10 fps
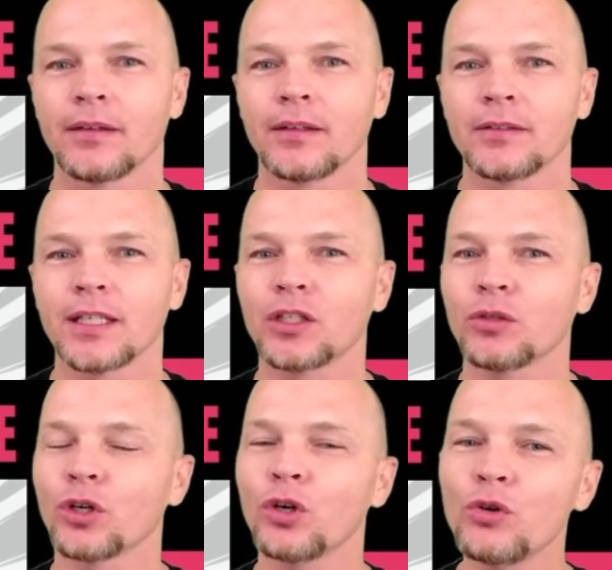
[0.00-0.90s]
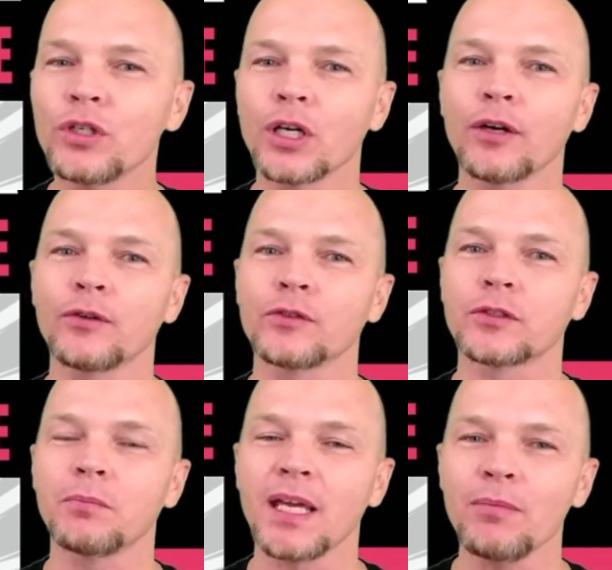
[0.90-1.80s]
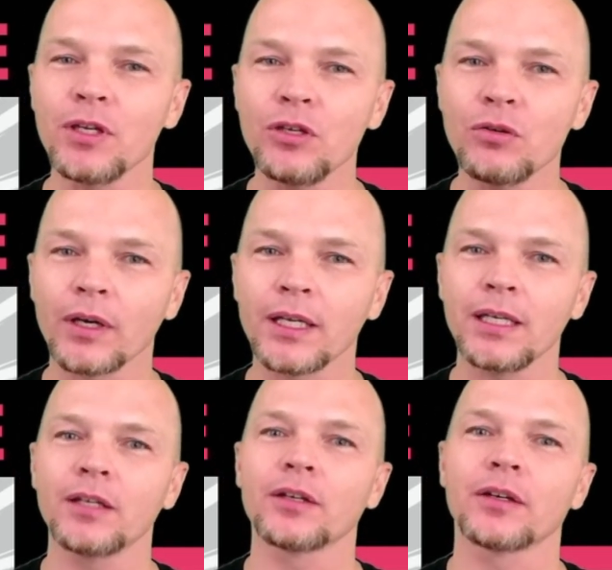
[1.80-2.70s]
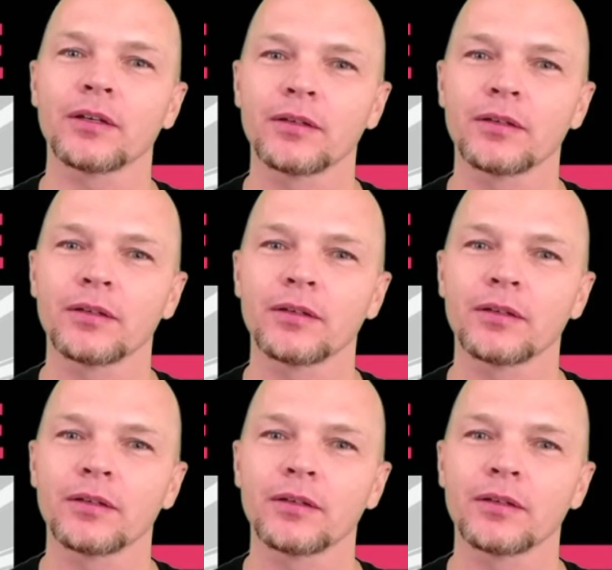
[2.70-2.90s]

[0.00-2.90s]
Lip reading: said to her, "Who knows? Maybe you are here